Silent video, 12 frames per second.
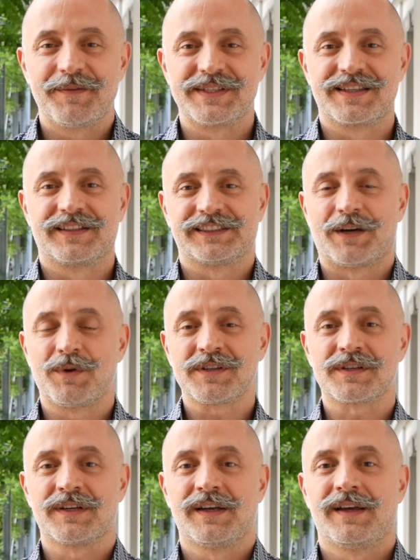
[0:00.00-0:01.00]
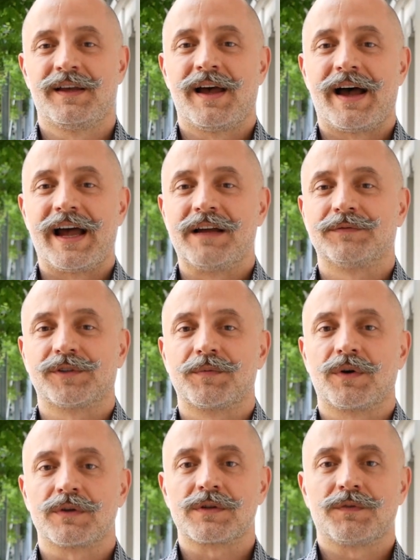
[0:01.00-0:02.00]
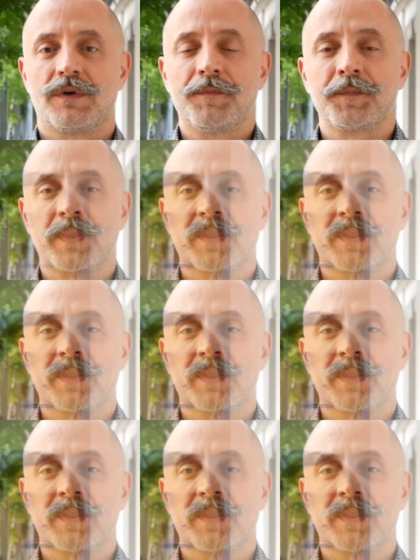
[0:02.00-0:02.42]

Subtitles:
name is Gramos. I am from Kosovo.